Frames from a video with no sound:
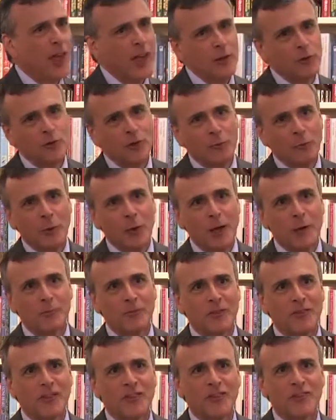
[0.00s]
I used to bring
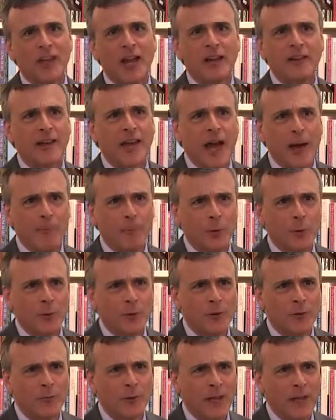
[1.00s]
him to the state capitol
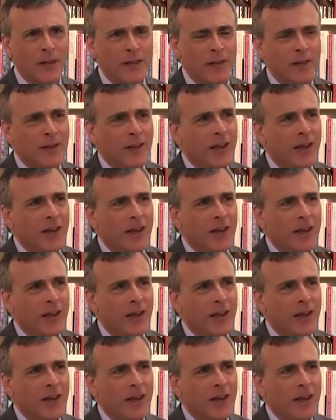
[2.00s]
with me,